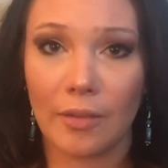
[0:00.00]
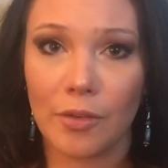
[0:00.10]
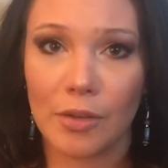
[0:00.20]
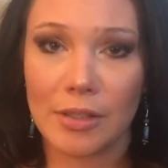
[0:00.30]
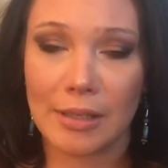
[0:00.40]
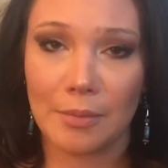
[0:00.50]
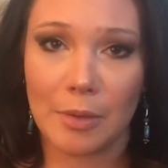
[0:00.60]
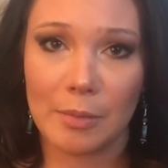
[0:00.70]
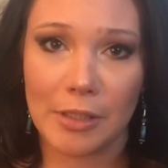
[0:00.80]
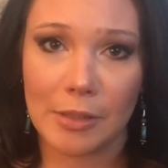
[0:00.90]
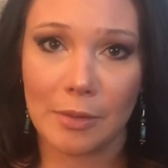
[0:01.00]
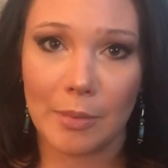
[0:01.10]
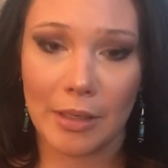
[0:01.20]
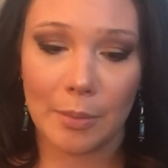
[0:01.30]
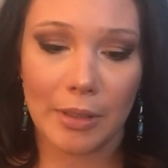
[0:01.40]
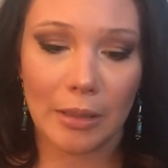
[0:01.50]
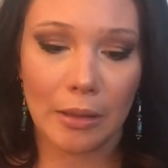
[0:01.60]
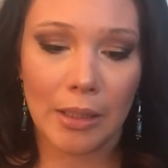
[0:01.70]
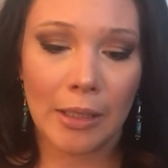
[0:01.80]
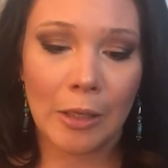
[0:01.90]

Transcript: Of course, I'm obsessed with Makeup Geek,